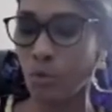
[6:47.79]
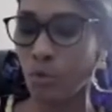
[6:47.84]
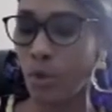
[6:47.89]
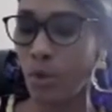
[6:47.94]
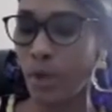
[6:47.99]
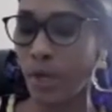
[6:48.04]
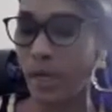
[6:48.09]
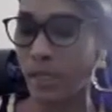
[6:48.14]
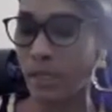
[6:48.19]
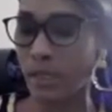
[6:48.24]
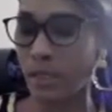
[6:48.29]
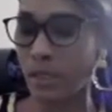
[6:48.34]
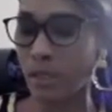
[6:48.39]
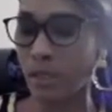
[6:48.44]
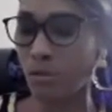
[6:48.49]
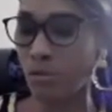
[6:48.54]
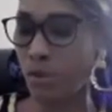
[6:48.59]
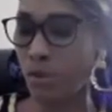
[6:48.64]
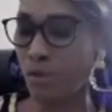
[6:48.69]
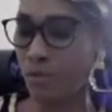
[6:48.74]
through
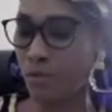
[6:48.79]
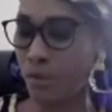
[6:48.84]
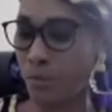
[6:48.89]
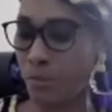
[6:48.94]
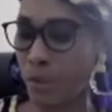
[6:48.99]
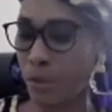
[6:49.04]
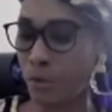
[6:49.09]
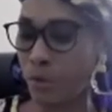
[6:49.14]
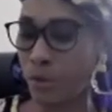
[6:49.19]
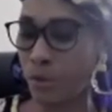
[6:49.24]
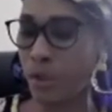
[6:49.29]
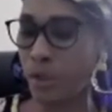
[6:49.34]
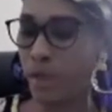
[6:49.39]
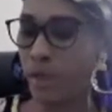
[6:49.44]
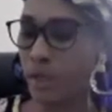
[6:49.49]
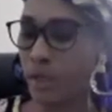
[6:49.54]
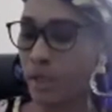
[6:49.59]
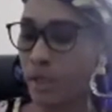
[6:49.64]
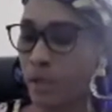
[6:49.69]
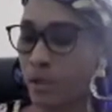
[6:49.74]
access to information,
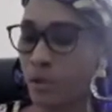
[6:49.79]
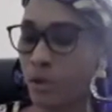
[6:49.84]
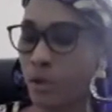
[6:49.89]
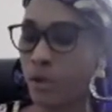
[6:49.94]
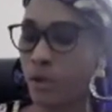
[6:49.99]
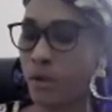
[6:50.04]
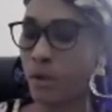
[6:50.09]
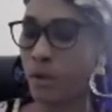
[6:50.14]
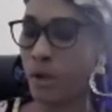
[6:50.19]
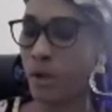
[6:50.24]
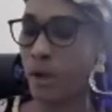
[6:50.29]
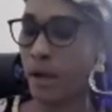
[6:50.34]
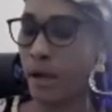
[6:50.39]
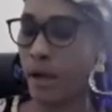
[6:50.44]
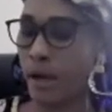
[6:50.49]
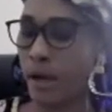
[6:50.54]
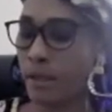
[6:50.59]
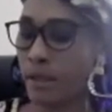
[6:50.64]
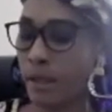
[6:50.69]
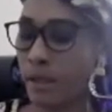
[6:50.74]
education,
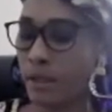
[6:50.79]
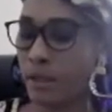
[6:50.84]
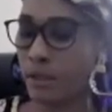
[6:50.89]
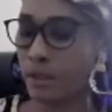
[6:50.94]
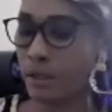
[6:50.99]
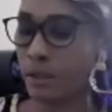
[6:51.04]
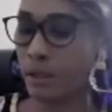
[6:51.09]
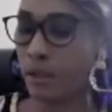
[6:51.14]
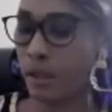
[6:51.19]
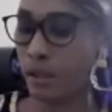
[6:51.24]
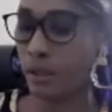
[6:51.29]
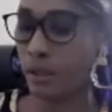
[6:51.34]
health, and